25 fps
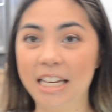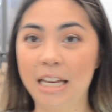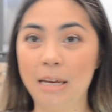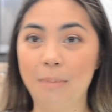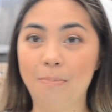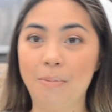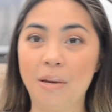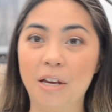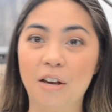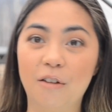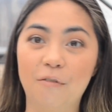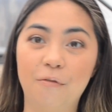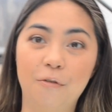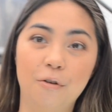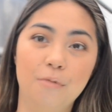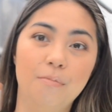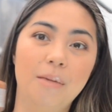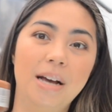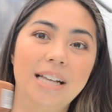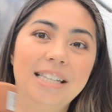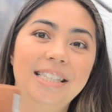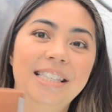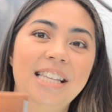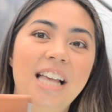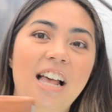keeping for
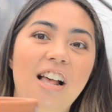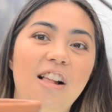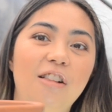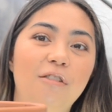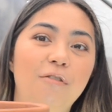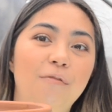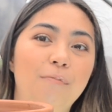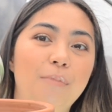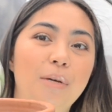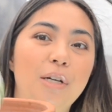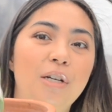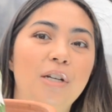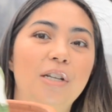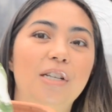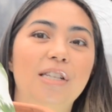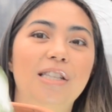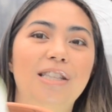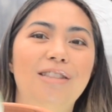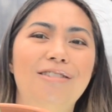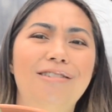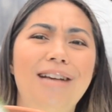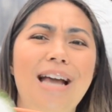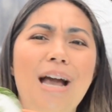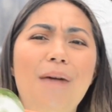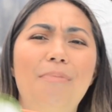myself because
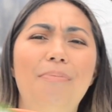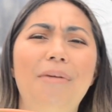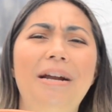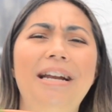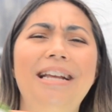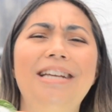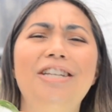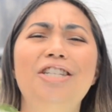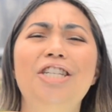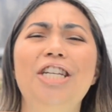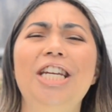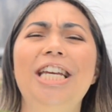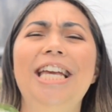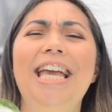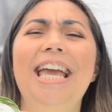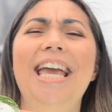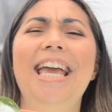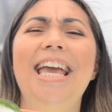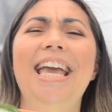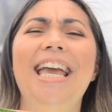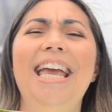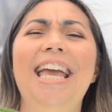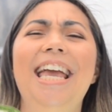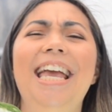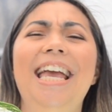look how pretty
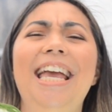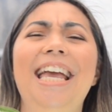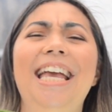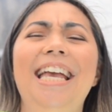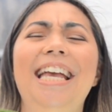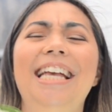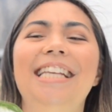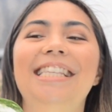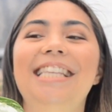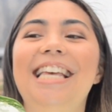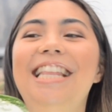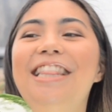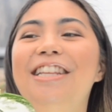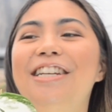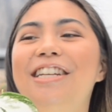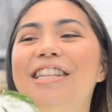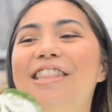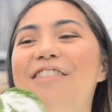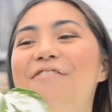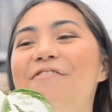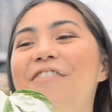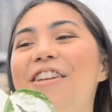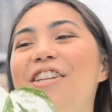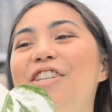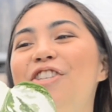she is, and look at
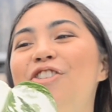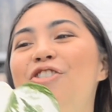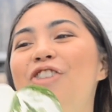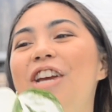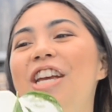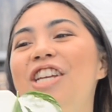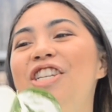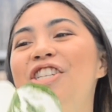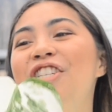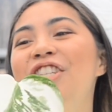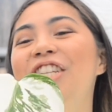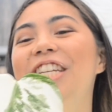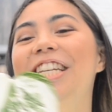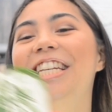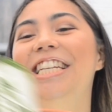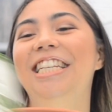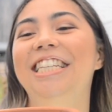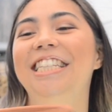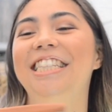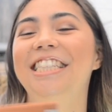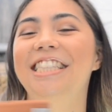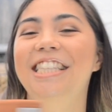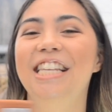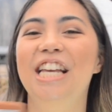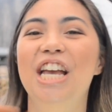the
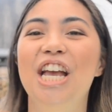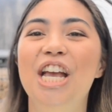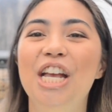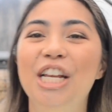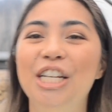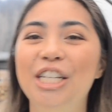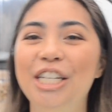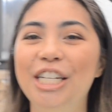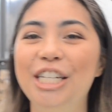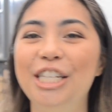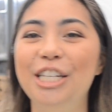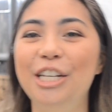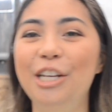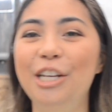fenestrations. She's a